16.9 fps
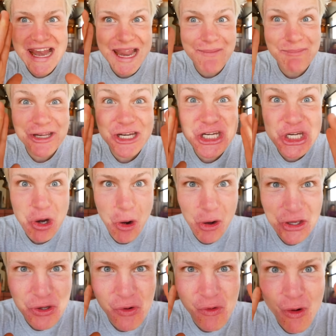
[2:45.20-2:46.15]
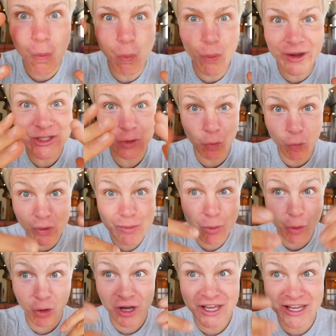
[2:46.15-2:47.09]
Let me show you what we
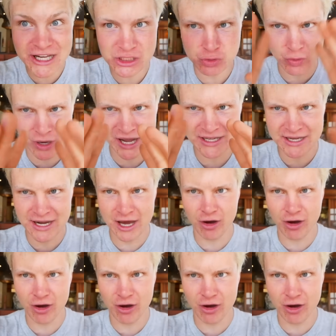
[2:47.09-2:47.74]
were gonna eat right